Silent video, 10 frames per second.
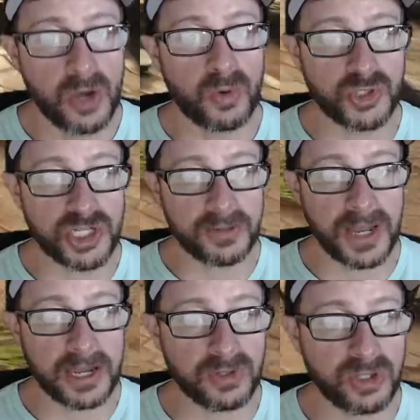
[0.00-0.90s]
We'll check
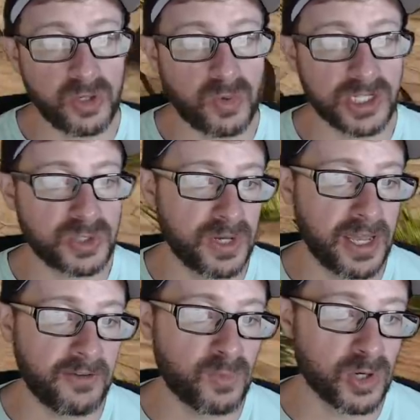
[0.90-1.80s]
back with you once we
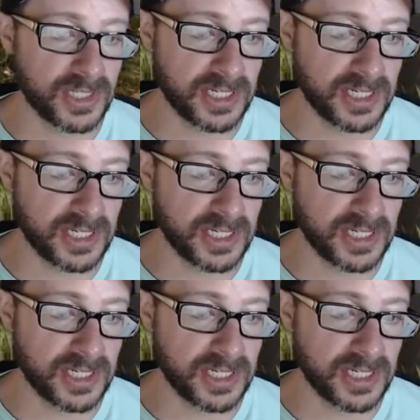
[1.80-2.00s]
have more